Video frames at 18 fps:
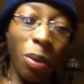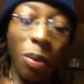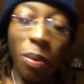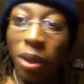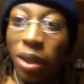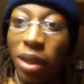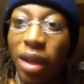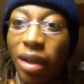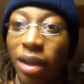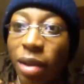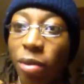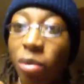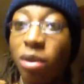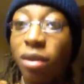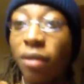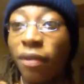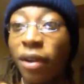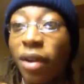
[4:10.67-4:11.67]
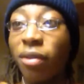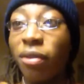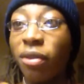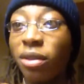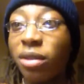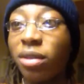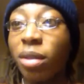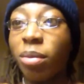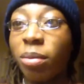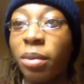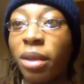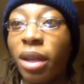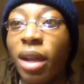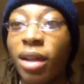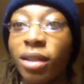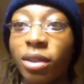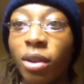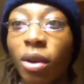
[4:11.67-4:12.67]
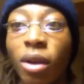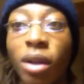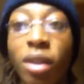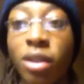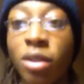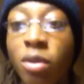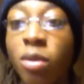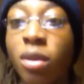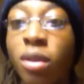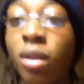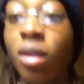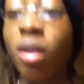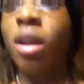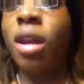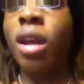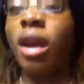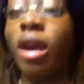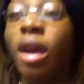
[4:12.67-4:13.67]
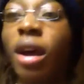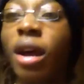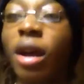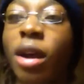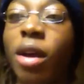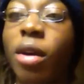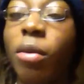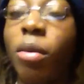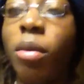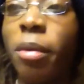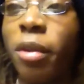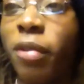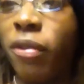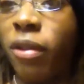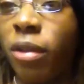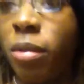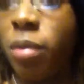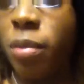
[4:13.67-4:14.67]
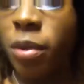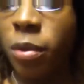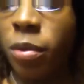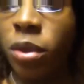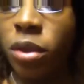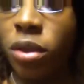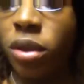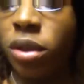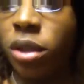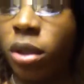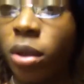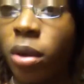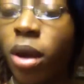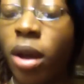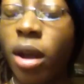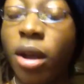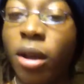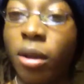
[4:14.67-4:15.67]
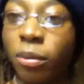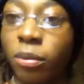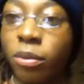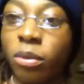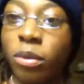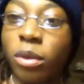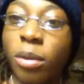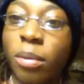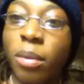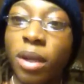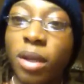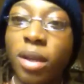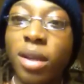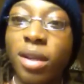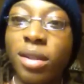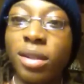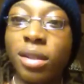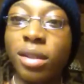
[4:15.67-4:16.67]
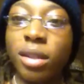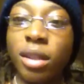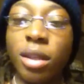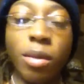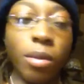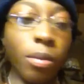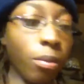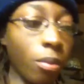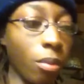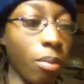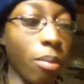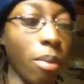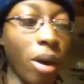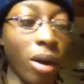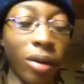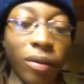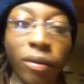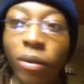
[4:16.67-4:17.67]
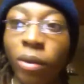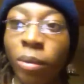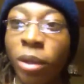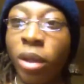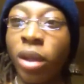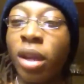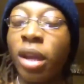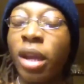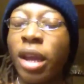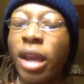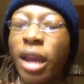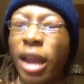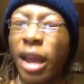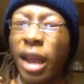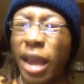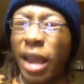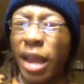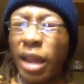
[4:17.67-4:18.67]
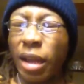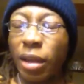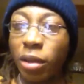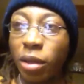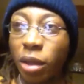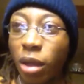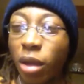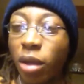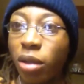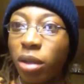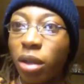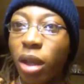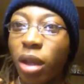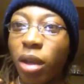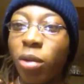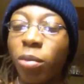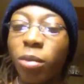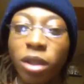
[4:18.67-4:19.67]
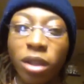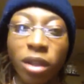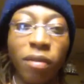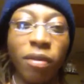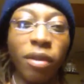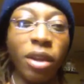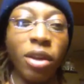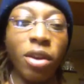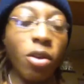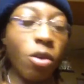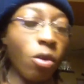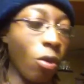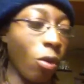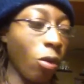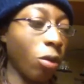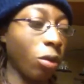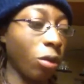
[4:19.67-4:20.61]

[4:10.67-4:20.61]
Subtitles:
yeah, that was the very first supplement I started using. One of my family members, my cousin, he bought it for me, and I don't believe he knew